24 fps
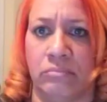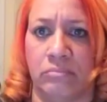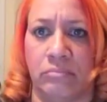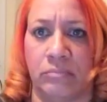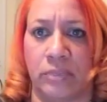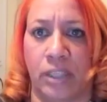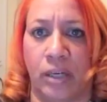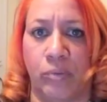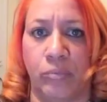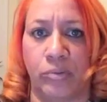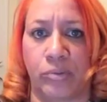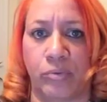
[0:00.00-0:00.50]

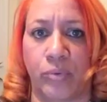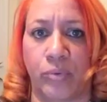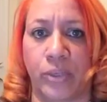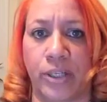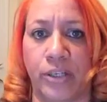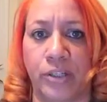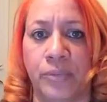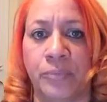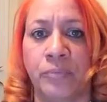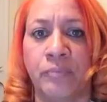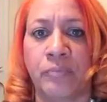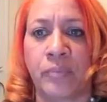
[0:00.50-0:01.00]
That was
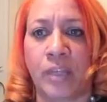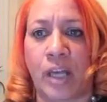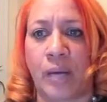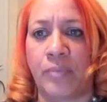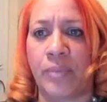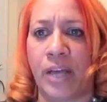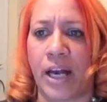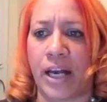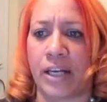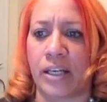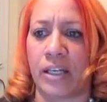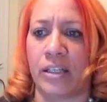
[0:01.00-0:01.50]
weird. I'm
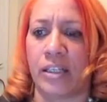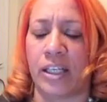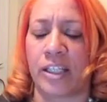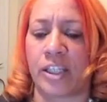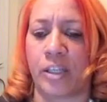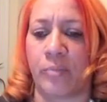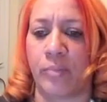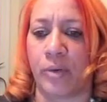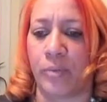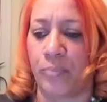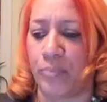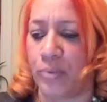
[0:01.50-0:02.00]
not going to let
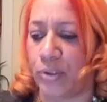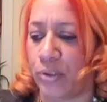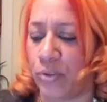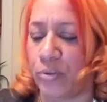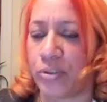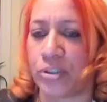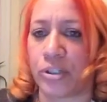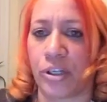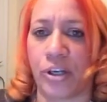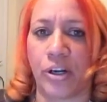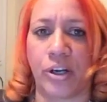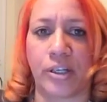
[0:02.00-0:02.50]
them
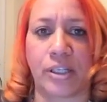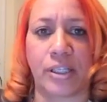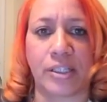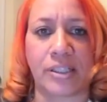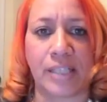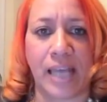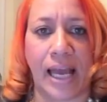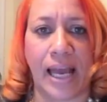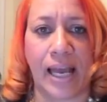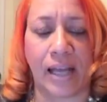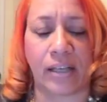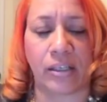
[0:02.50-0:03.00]
abuse her and
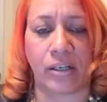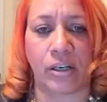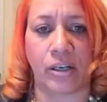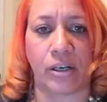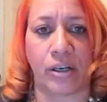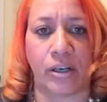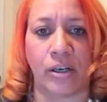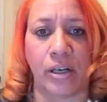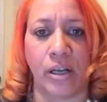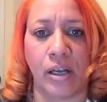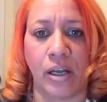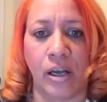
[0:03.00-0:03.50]
attack
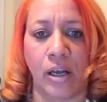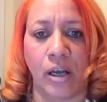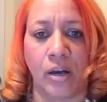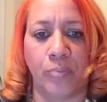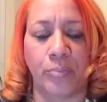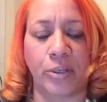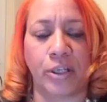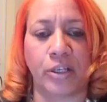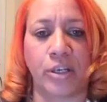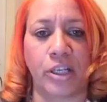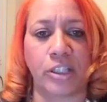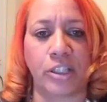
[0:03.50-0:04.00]
her
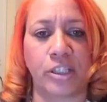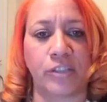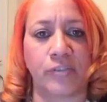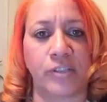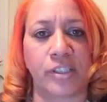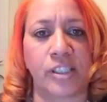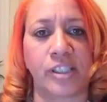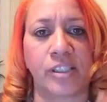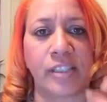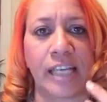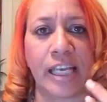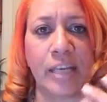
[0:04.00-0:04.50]
because of a
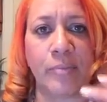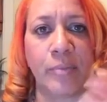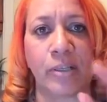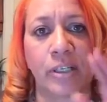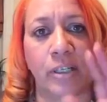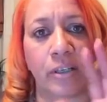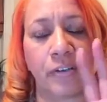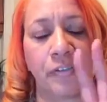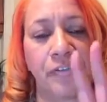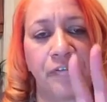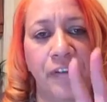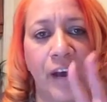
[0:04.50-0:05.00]
statement
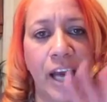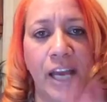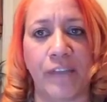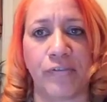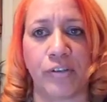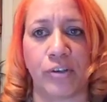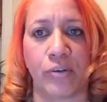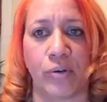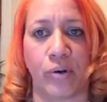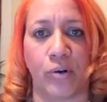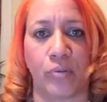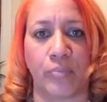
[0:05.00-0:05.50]
that a
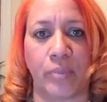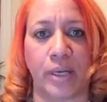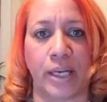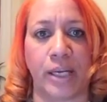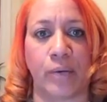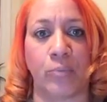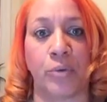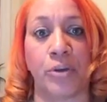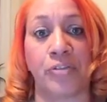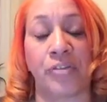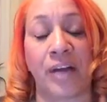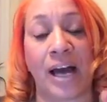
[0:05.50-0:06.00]
5-year-old
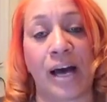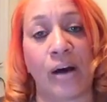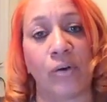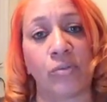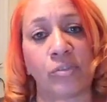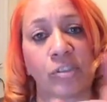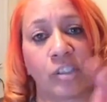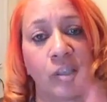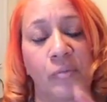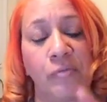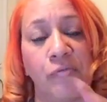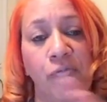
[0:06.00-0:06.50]
made without
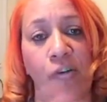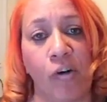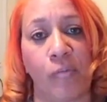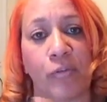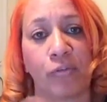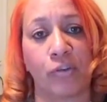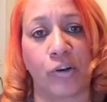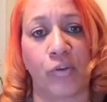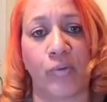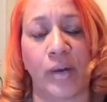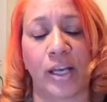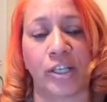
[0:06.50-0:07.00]
some form
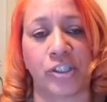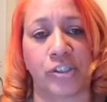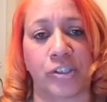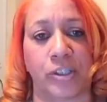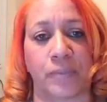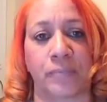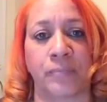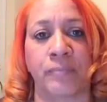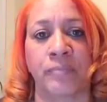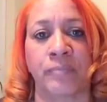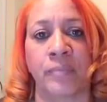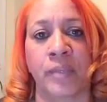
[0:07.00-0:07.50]
of
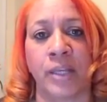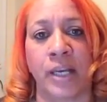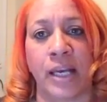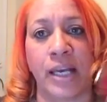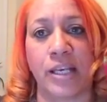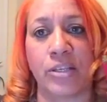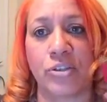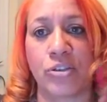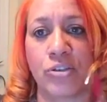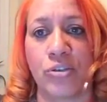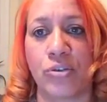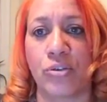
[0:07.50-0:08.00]
correction.
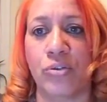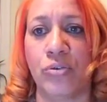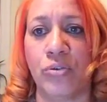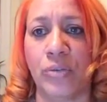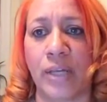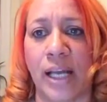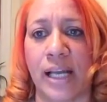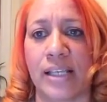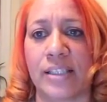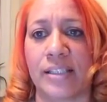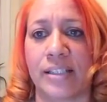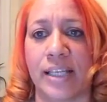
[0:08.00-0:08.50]
As soon
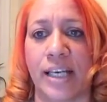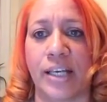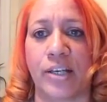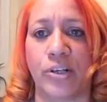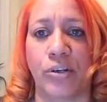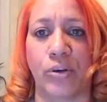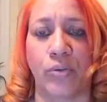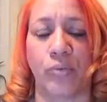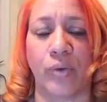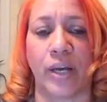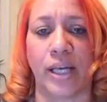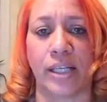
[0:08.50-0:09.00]
as they
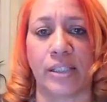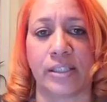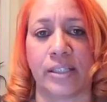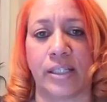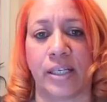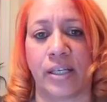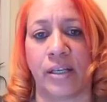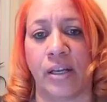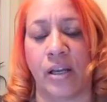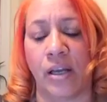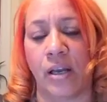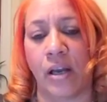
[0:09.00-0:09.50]

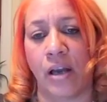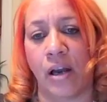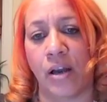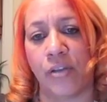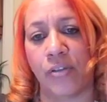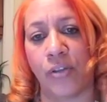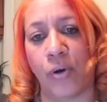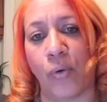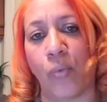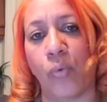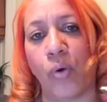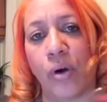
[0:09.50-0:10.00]
corrected
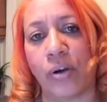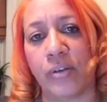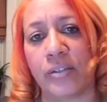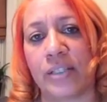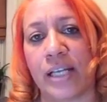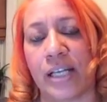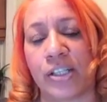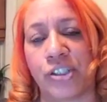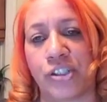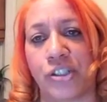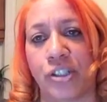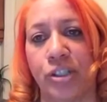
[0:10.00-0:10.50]
the word
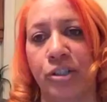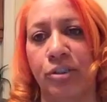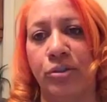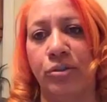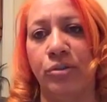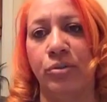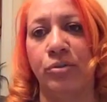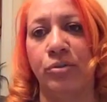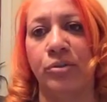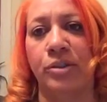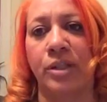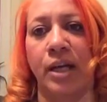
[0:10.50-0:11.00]
that she
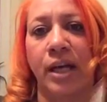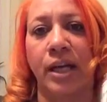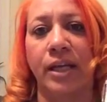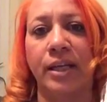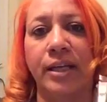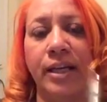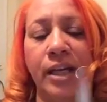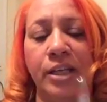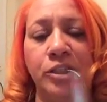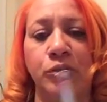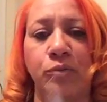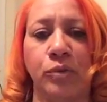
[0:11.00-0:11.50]
used,
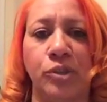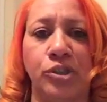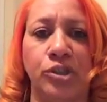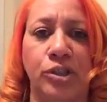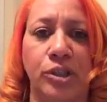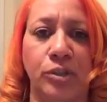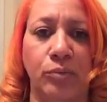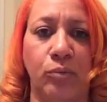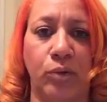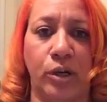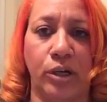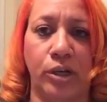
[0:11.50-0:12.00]
guess what
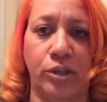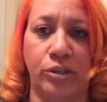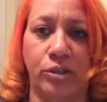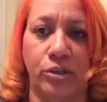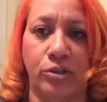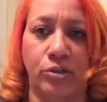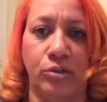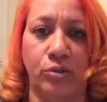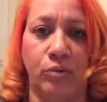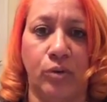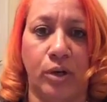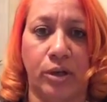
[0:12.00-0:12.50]
she wanted to
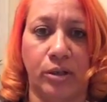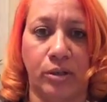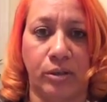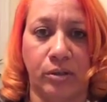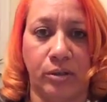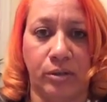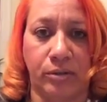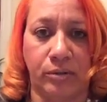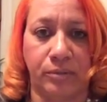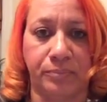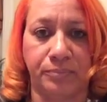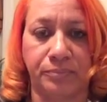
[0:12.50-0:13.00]
do on her
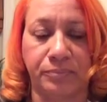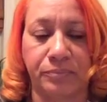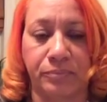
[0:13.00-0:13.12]
own?